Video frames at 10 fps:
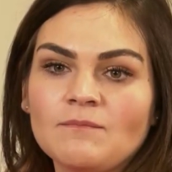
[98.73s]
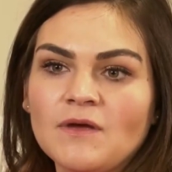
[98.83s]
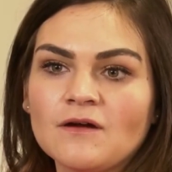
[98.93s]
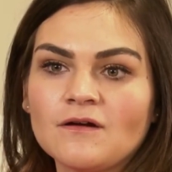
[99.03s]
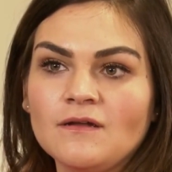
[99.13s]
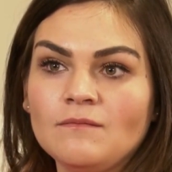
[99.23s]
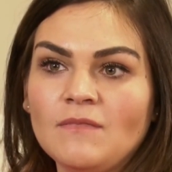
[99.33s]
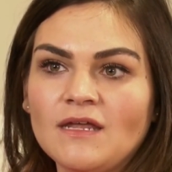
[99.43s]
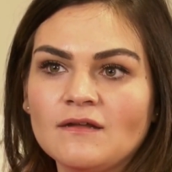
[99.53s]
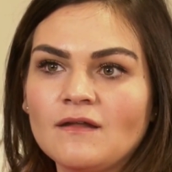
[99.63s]
are unable to
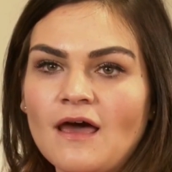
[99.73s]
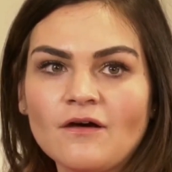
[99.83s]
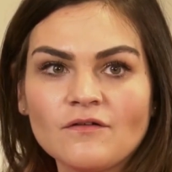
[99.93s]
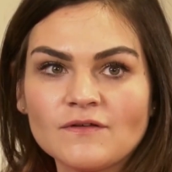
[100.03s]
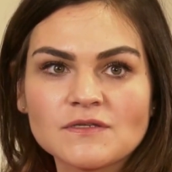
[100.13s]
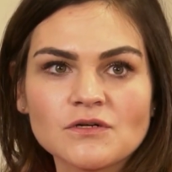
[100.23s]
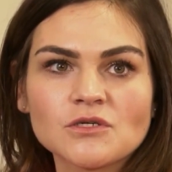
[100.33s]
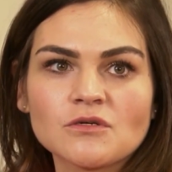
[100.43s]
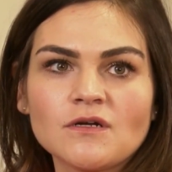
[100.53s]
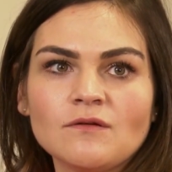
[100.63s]
work while they're in
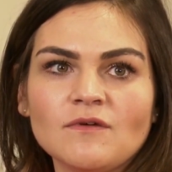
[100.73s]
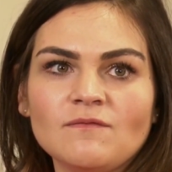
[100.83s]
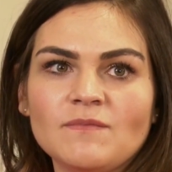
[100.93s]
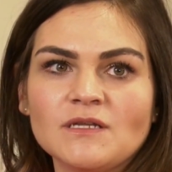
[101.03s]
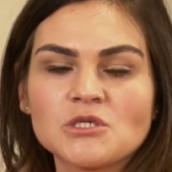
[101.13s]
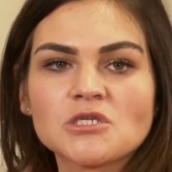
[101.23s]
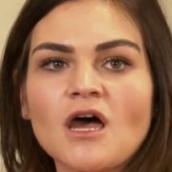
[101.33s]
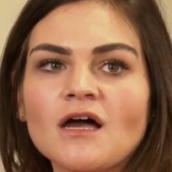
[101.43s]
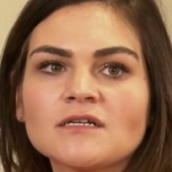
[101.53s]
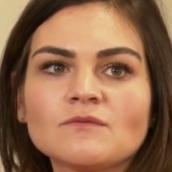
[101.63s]
Utah, but they're
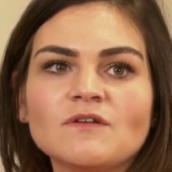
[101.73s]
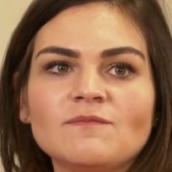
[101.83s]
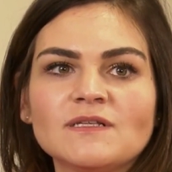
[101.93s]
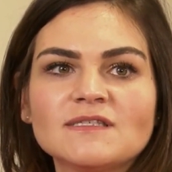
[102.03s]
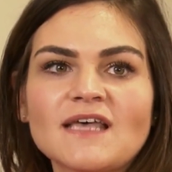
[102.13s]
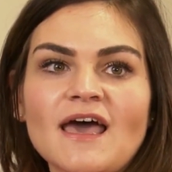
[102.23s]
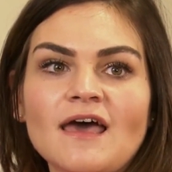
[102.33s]
staying positive.